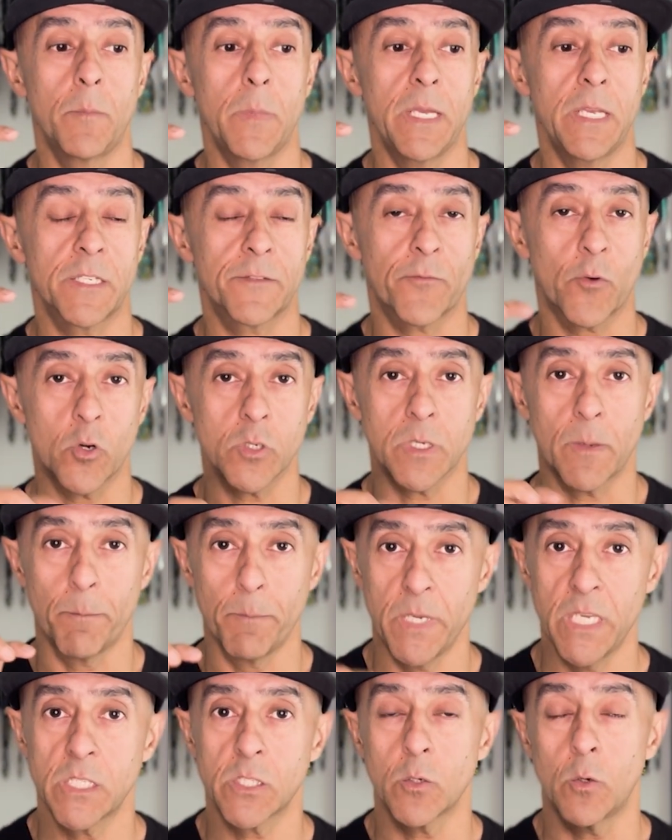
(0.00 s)
as far as a
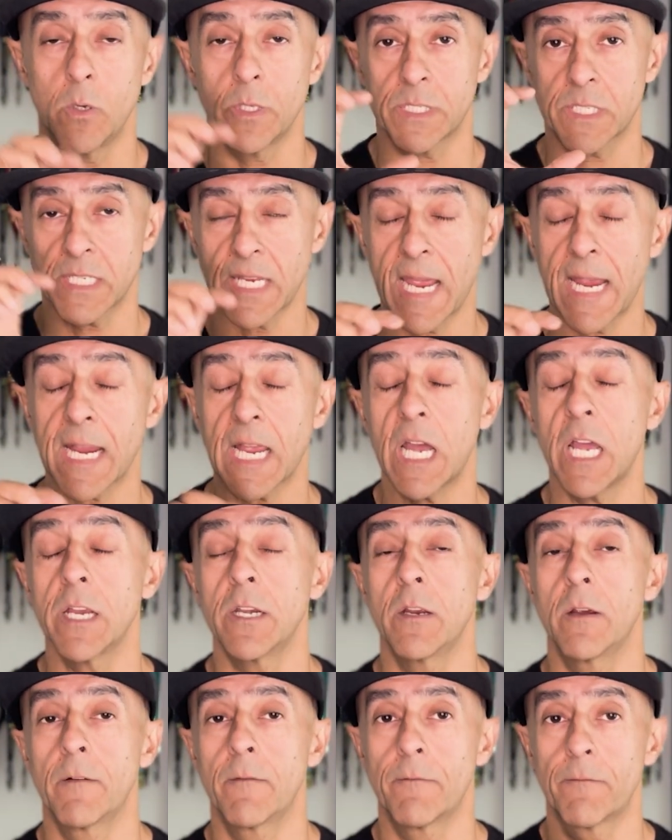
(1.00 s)
midsole, a stack
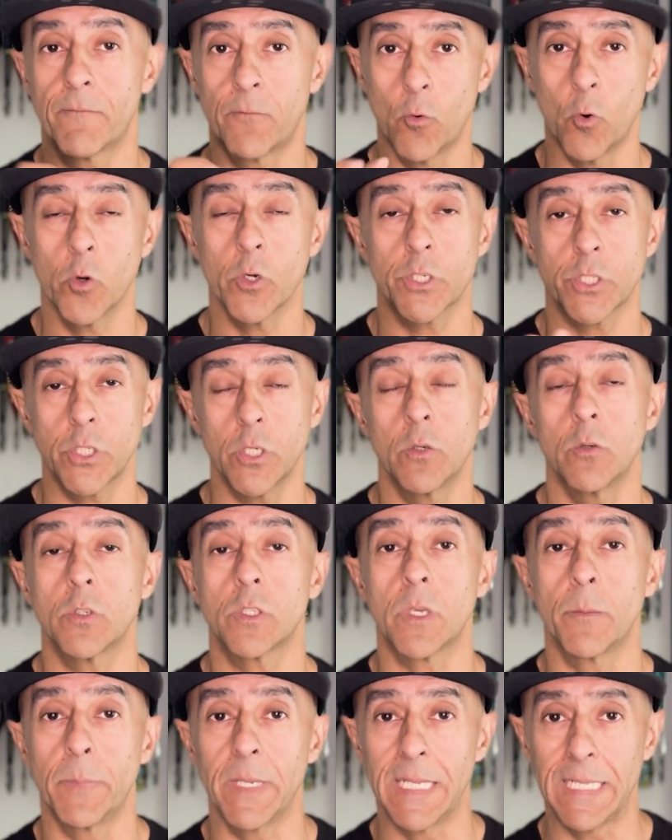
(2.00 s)
height, for shoes
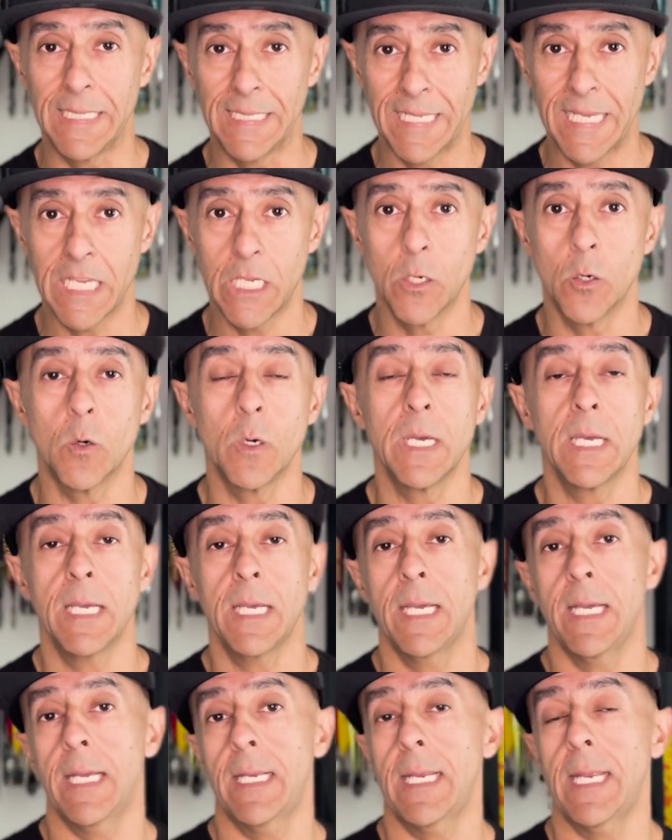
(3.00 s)
to be legal
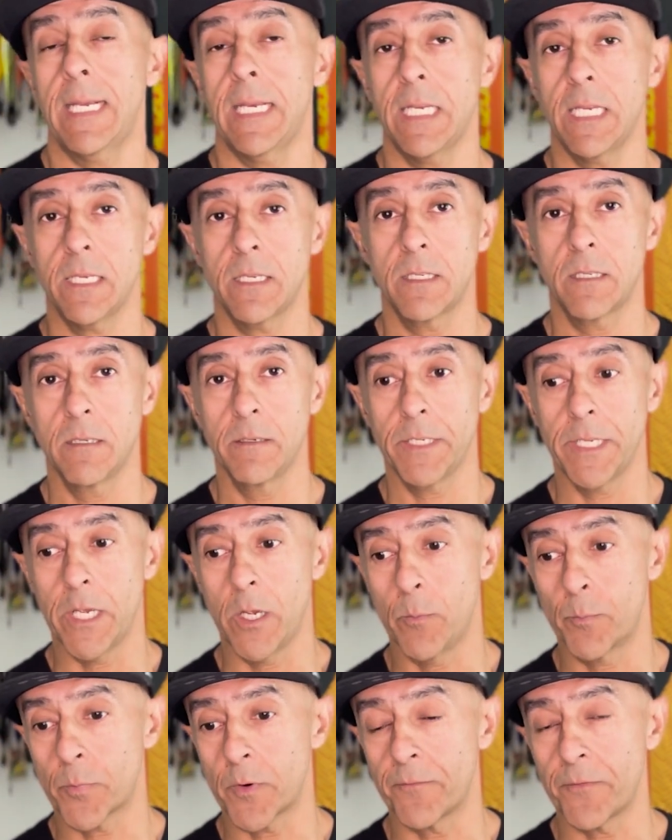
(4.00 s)
in any
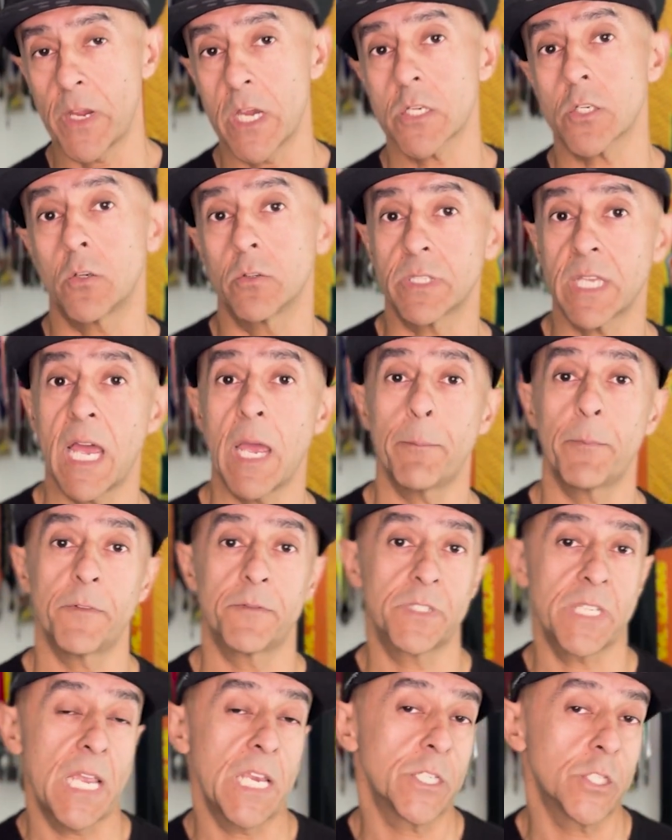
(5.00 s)
professional type
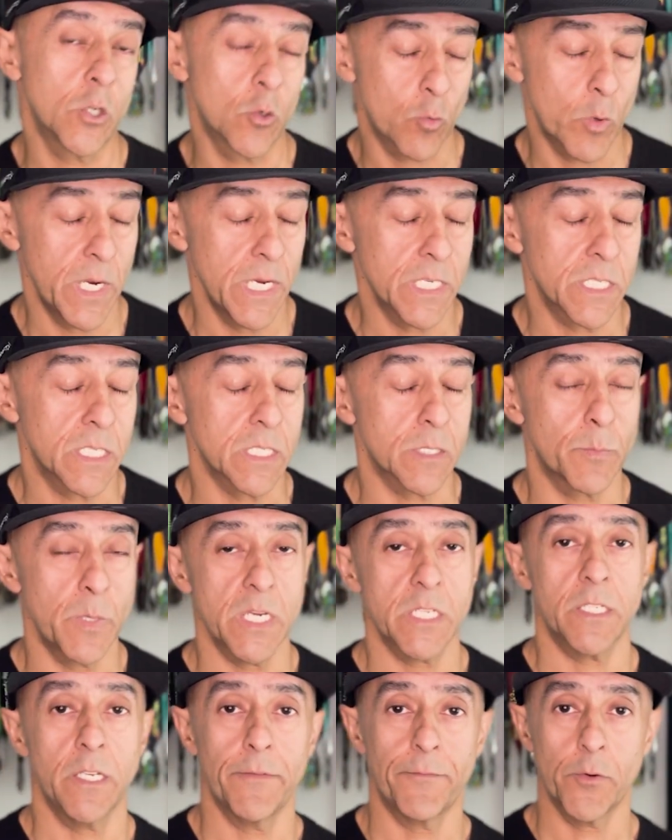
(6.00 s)
of sanctioned race,
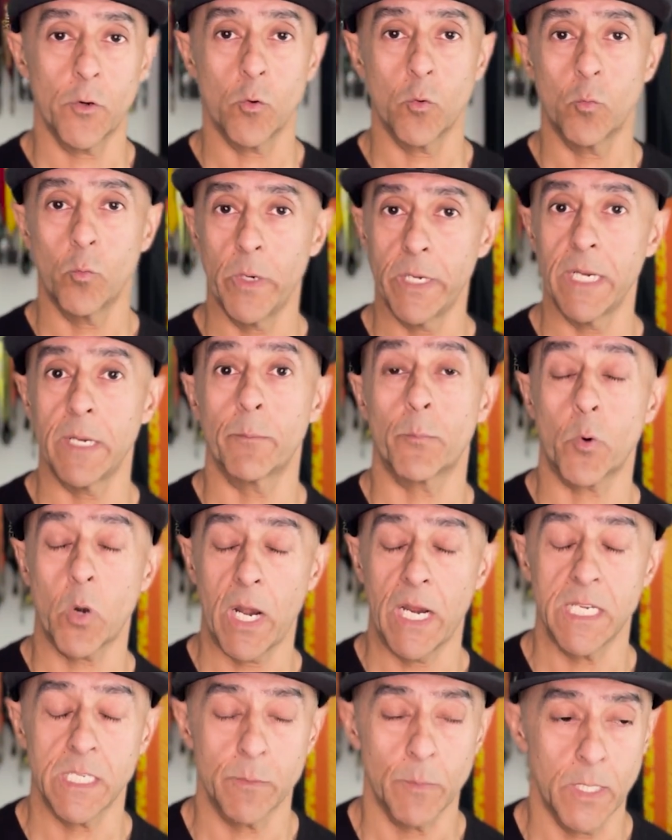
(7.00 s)
especially if you're winning
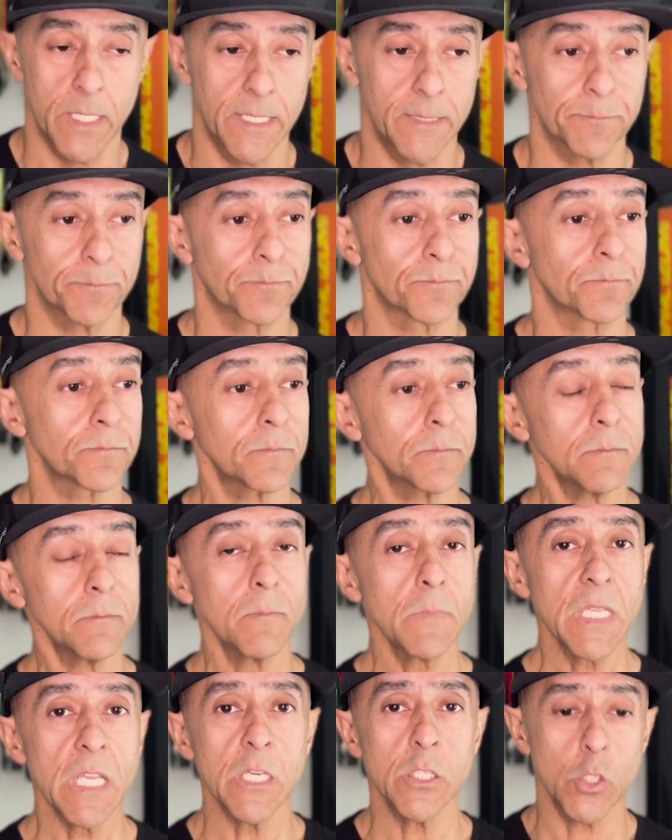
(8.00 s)
prize money.
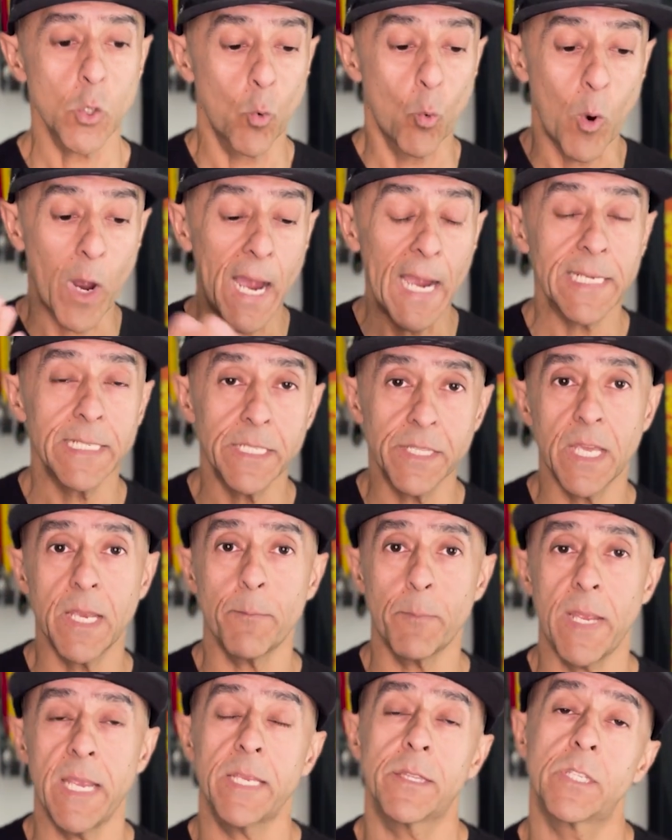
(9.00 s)
So why did they
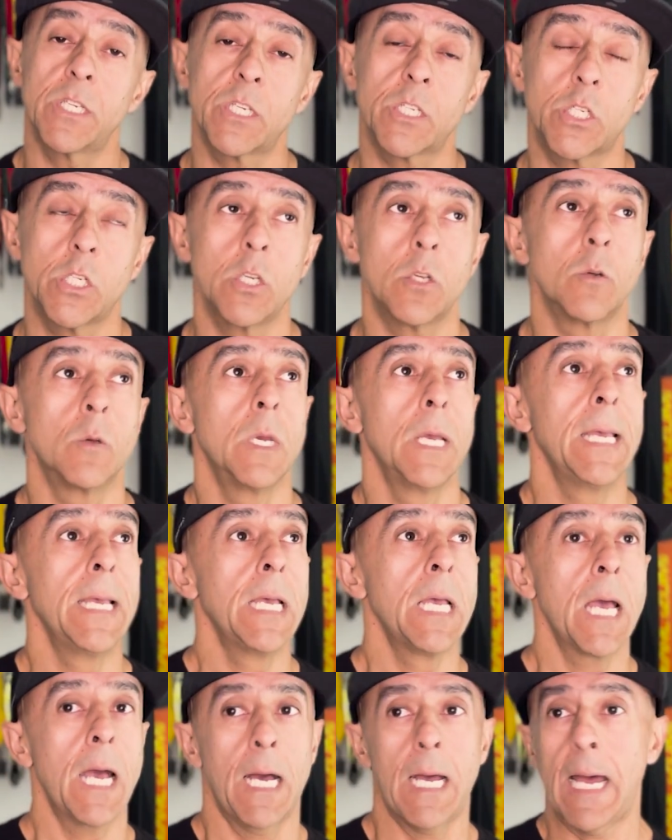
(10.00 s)
make this shoe?
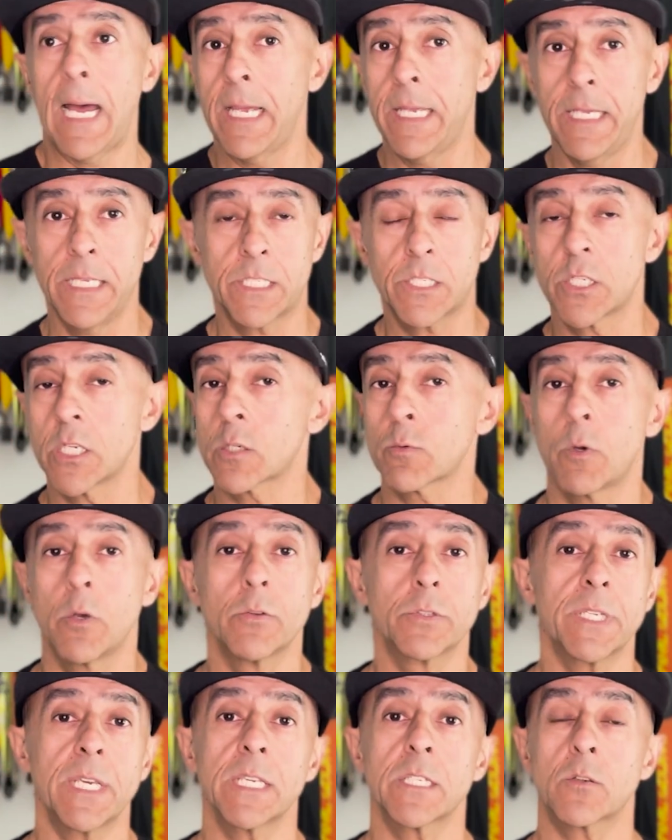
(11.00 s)
It's just one of
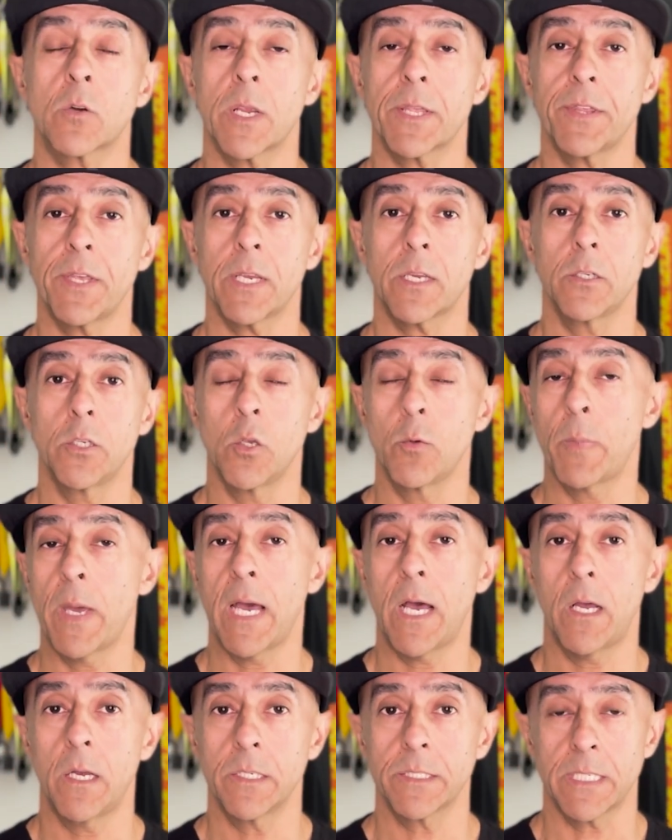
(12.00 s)
those things where I think New
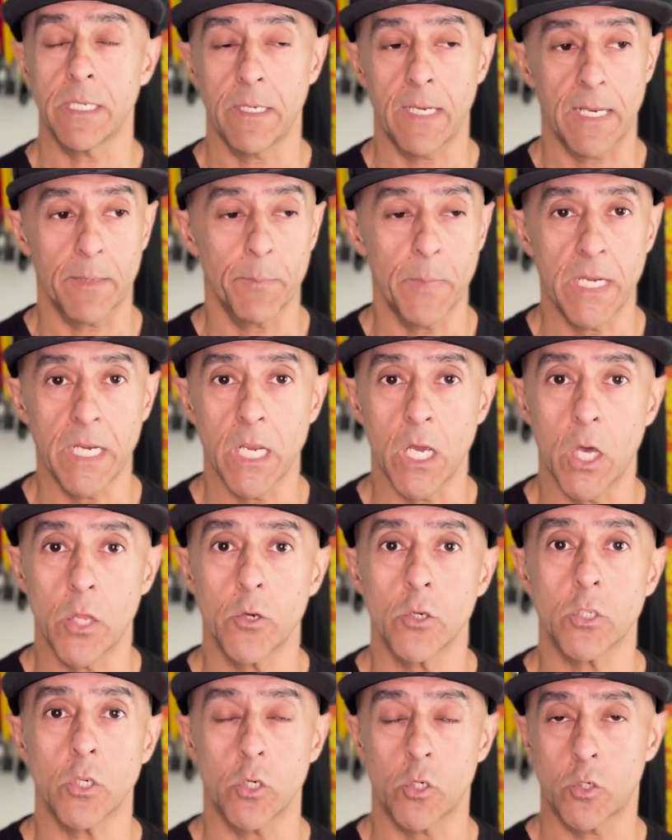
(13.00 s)
Balance and like many
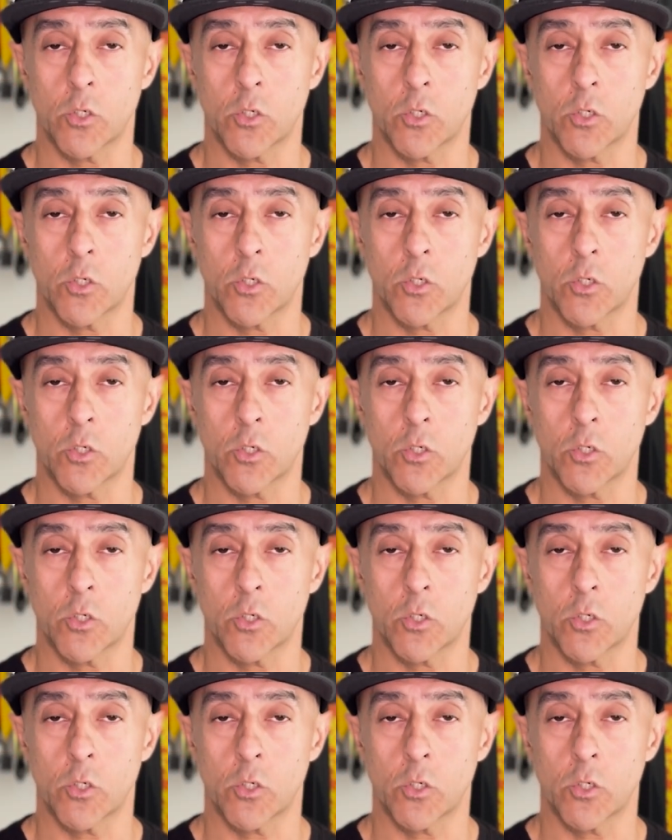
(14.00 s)
others are